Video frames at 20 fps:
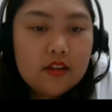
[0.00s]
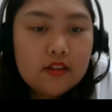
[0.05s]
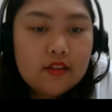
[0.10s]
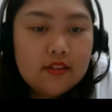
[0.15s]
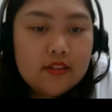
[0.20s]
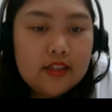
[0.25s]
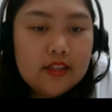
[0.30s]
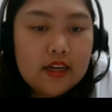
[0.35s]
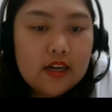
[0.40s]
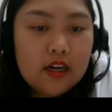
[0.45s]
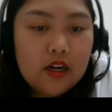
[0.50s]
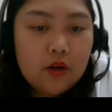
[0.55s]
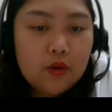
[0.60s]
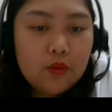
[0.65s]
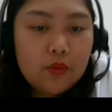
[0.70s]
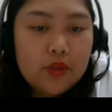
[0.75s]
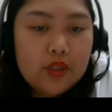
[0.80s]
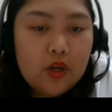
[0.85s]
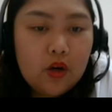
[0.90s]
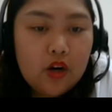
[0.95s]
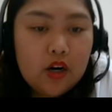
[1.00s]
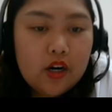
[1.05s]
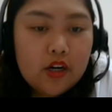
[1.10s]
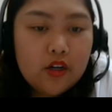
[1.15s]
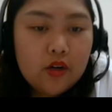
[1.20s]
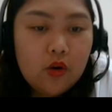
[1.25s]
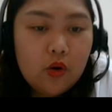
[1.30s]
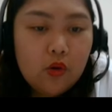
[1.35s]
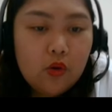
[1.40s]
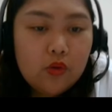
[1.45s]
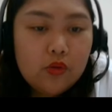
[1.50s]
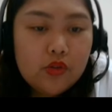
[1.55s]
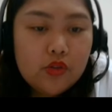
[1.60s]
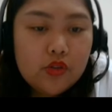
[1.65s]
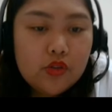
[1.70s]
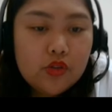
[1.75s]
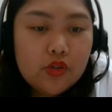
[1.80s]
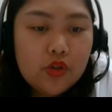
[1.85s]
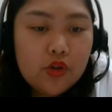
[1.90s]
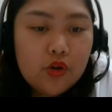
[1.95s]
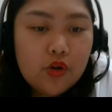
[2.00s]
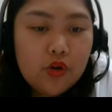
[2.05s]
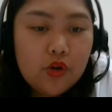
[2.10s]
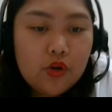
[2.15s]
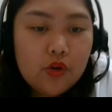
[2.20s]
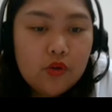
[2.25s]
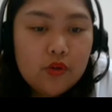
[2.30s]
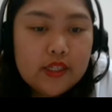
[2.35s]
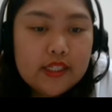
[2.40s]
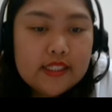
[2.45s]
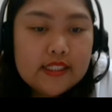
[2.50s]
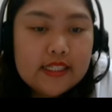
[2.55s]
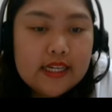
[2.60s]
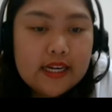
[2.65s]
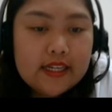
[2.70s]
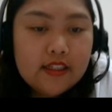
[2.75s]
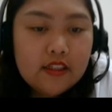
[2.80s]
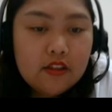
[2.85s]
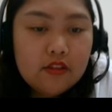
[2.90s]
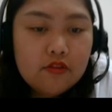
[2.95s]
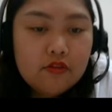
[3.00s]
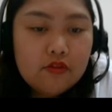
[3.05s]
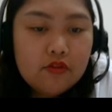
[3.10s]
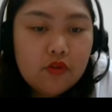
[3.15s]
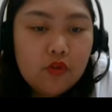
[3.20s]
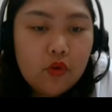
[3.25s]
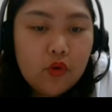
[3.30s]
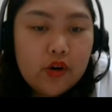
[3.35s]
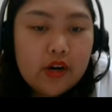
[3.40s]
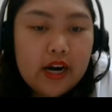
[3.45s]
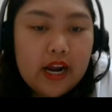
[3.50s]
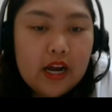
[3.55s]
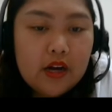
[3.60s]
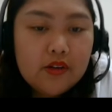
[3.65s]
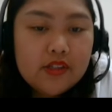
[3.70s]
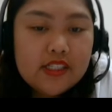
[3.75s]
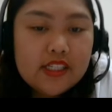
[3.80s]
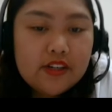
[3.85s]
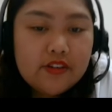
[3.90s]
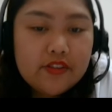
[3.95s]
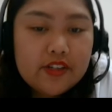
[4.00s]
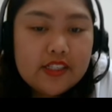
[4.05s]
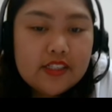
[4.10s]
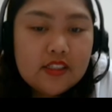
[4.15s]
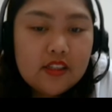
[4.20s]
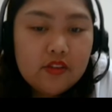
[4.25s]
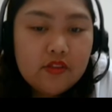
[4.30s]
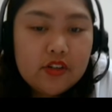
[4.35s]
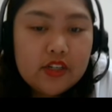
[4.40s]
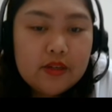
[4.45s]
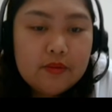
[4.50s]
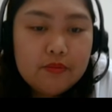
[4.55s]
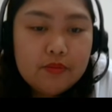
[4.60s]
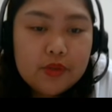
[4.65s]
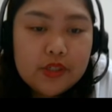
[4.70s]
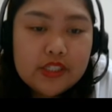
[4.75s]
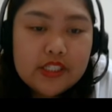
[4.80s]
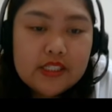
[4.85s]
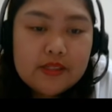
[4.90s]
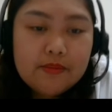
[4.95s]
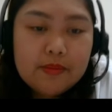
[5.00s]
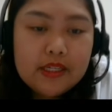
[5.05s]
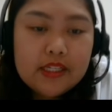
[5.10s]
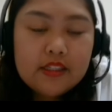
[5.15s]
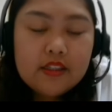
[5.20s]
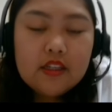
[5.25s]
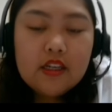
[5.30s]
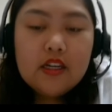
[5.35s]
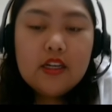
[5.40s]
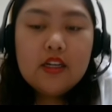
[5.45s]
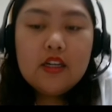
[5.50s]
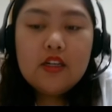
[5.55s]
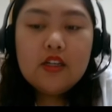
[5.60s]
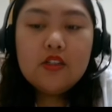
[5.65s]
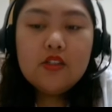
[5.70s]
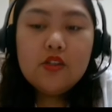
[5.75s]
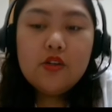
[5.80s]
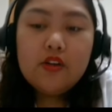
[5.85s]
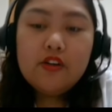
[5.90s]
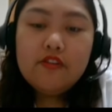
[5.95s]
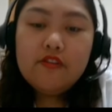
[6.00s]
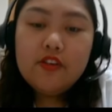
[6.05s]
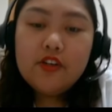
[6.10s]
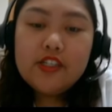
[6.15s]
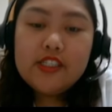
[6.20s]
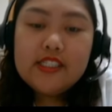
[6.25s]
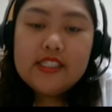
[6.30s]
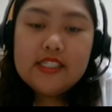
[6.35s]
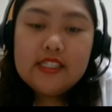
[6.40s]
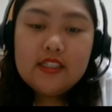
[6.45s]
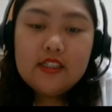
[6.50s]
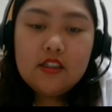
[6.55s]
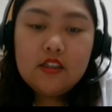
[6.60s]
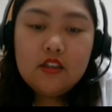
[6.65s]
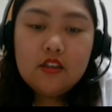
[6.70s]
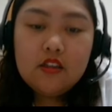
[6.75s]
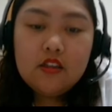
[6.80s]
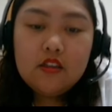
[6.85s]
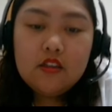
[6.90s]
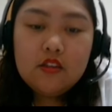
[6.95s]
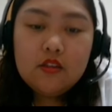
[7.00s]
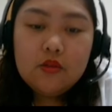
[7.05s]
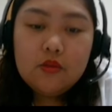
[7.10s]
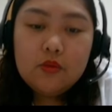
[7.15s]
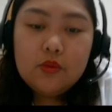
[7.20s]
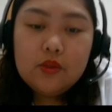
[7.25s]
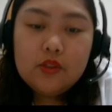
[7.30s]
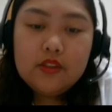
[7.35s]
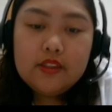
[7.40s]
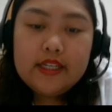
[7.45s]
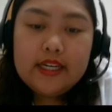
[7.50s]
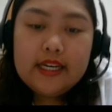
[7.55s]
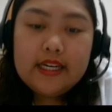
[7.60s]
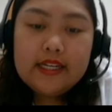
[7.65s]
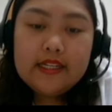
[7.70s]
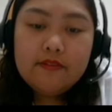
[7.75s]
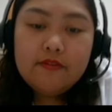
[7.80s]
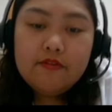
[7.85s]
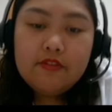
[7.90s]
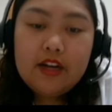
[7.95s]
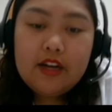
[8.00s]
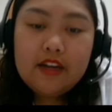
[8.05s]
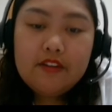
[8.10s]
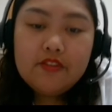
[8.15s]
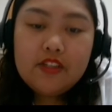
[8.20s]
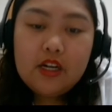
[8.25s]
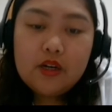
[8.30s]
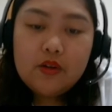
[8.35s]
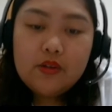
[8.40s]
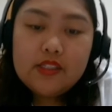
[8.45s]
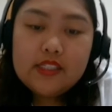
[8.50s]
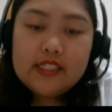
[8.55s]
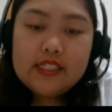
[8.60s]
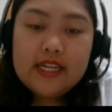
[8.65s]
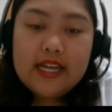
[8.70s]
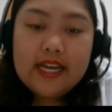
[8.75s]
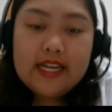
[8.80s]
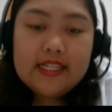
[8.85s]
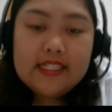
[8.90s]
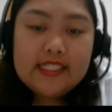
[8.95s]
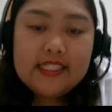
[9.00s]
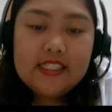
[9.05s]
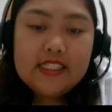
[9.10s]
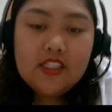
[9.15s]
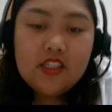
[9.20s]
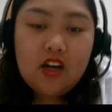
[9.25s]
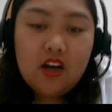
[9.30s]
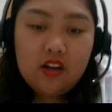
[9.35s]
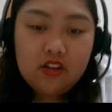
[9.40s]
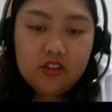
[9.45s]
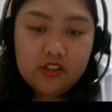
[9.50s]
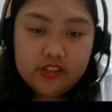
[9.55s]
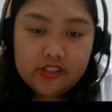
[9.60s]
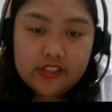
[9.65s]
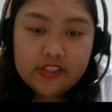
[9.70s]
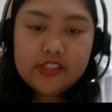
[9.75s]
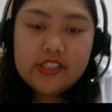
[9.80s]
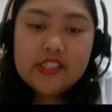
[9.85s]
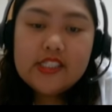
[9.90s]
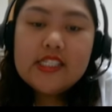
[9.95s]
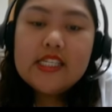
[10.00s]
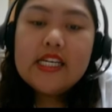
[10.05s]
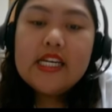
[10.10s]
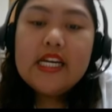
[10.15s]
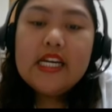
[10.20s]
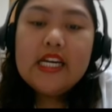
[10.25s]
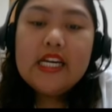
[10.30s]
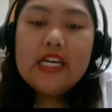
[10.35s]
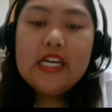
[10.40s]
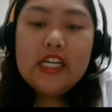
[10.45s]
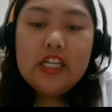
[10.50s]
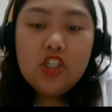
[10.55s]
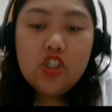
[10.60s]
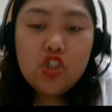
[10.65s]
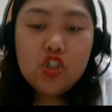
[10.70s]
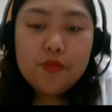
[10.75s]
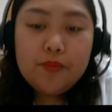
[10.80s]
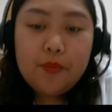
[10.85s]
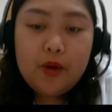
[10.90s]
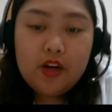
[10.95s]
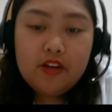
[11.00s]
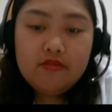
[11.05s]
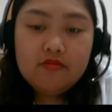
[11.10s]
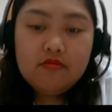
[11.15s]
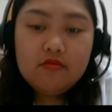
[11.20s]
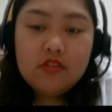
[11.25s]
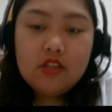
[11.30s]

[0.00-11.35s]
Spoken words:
Now we are also entitled for housing rental reimbursement. So if you're single, you will get 5,000 NT dollars each month.